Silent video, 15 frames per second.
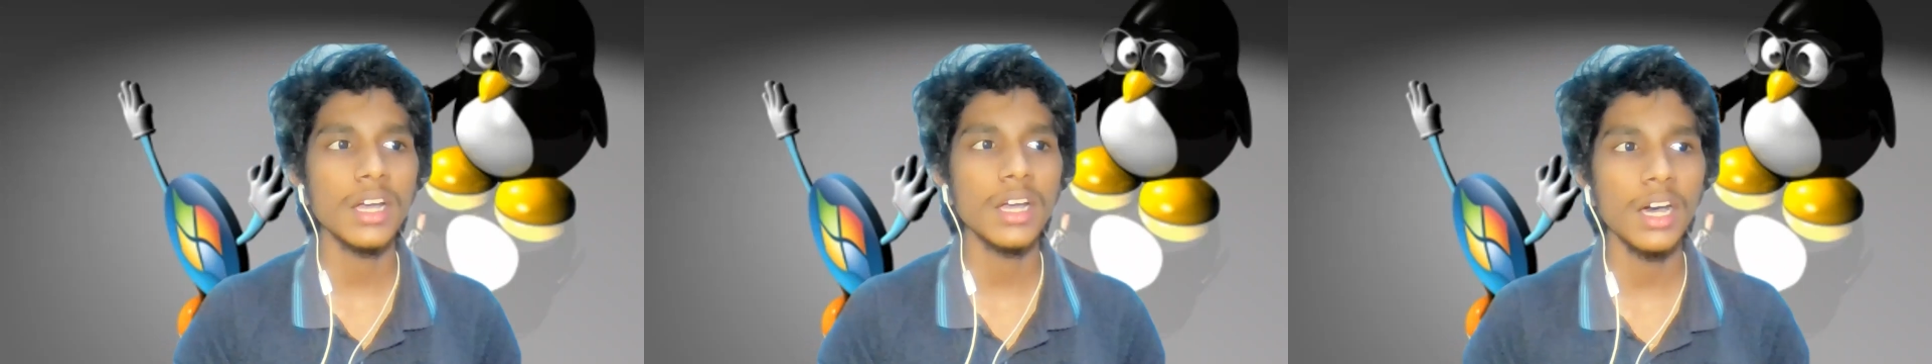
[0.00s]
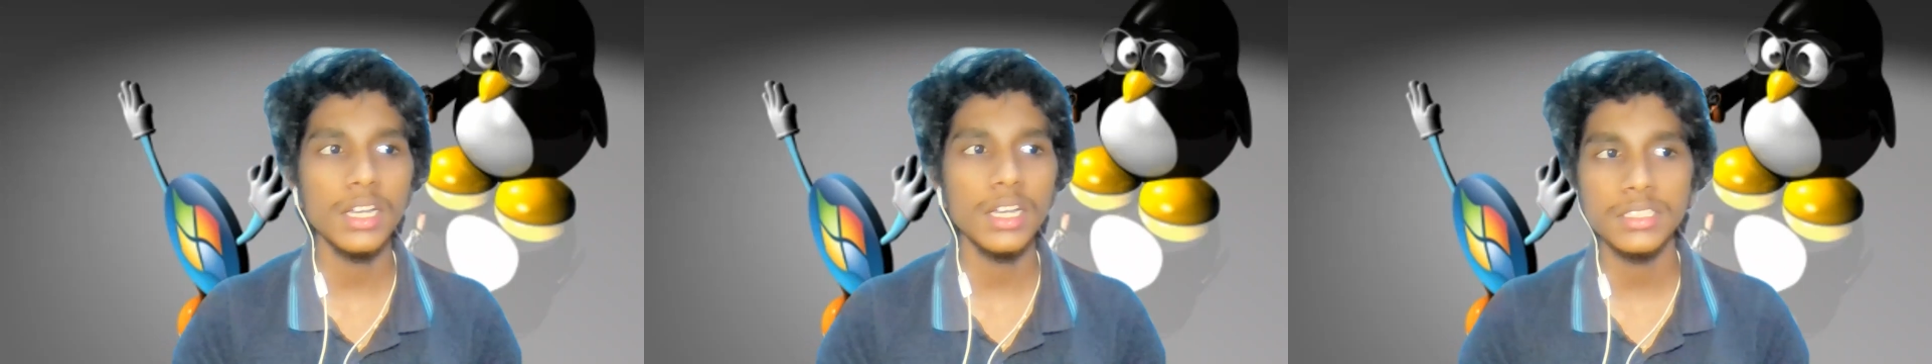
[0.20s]

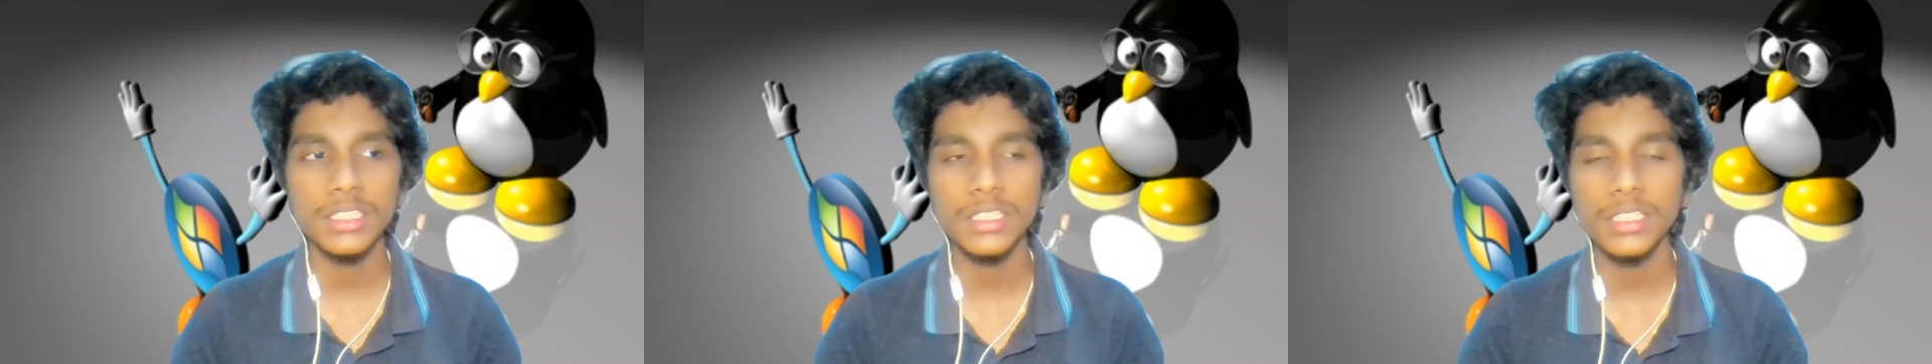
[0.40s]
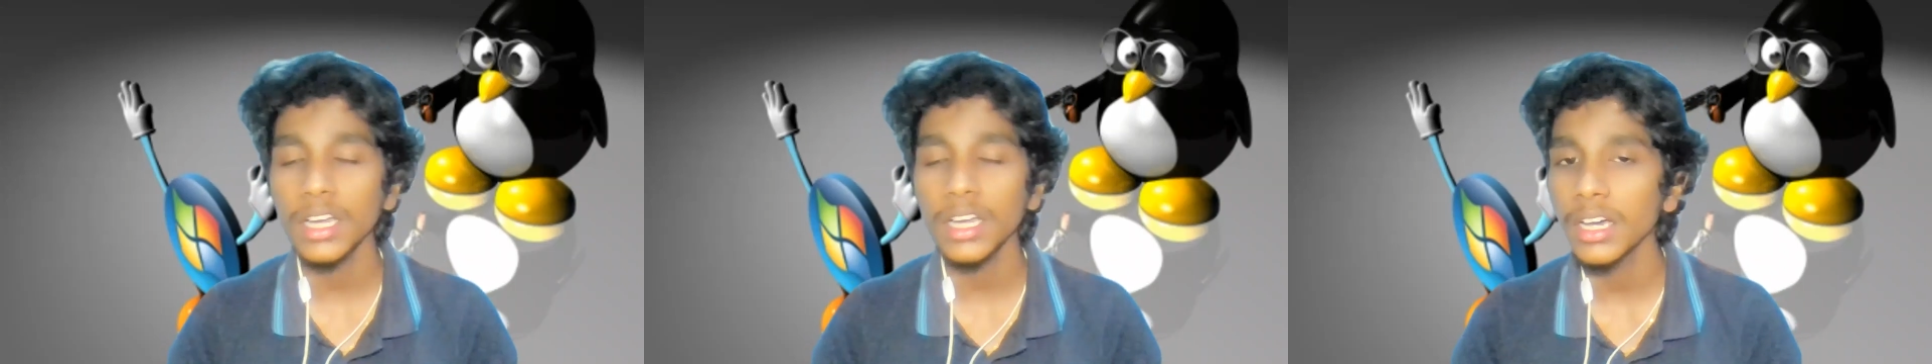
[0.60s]
cars
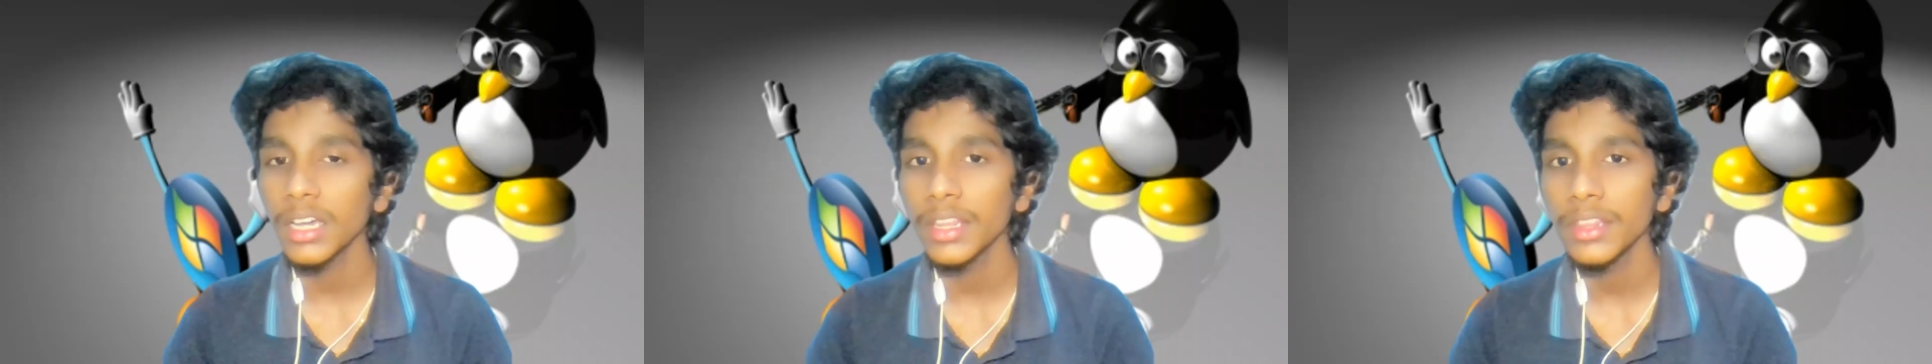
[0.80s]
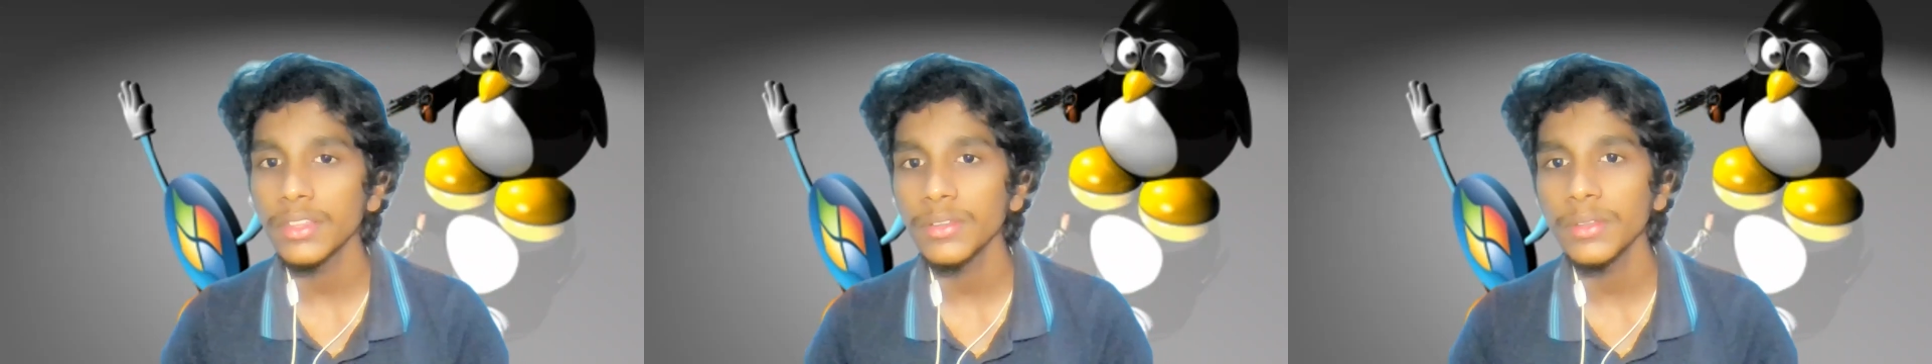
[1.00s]
and a car
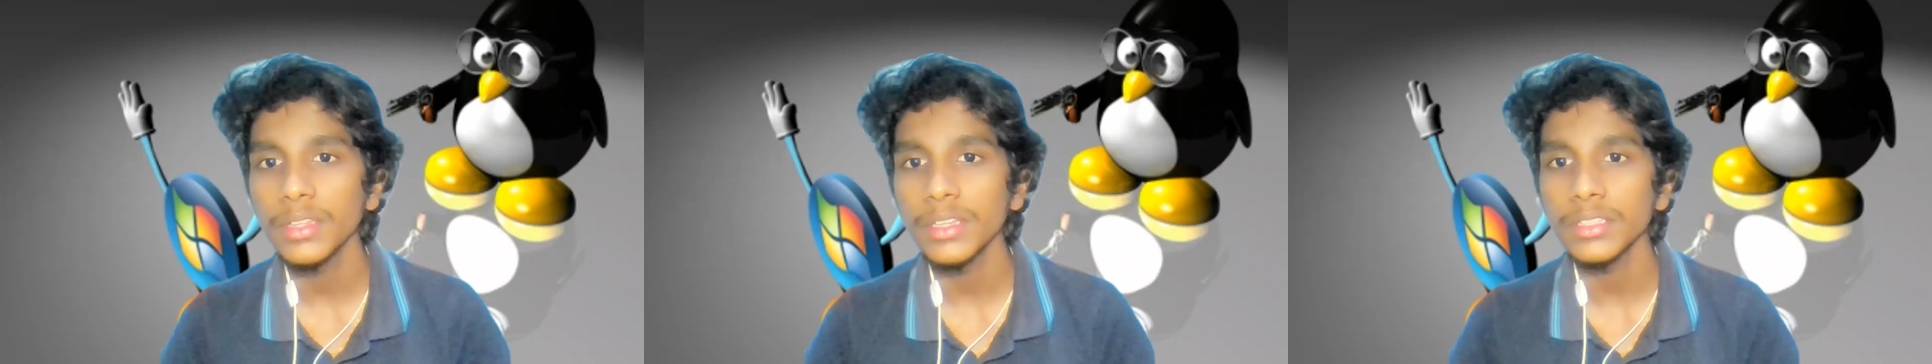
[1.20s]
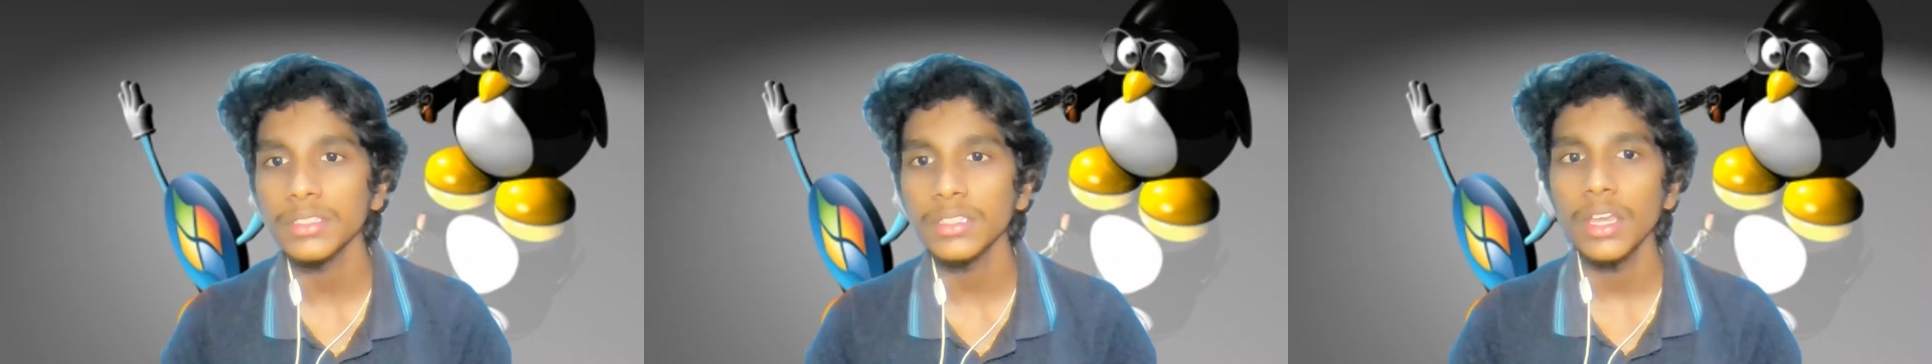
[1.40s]

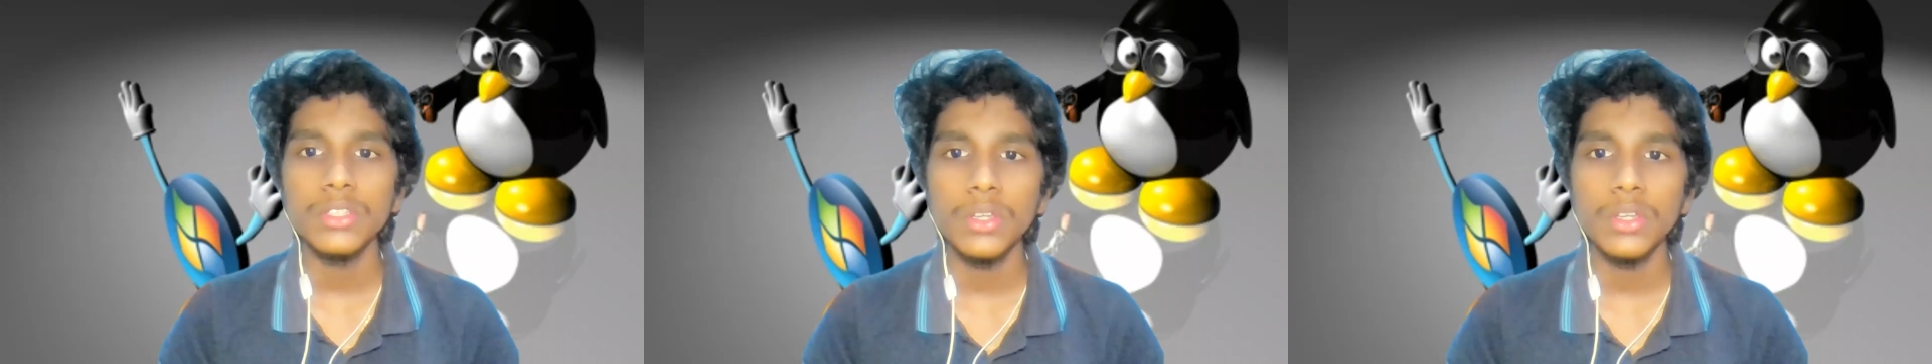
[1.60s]
enthusiast.